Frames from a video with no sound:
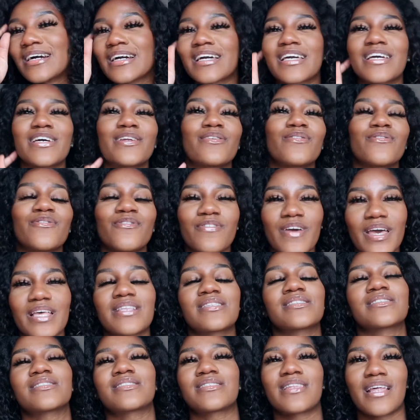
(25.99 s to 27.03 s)

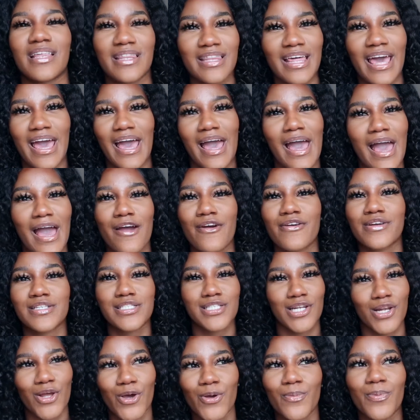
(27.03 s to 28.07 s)
convinced that their hair
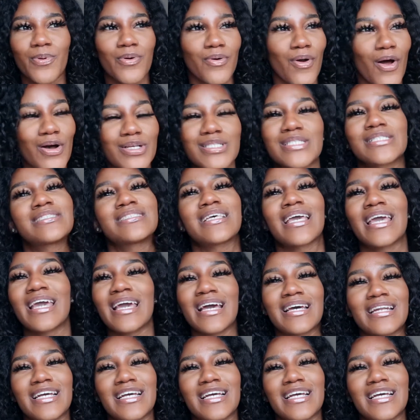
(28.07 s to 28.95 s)
is low porosity,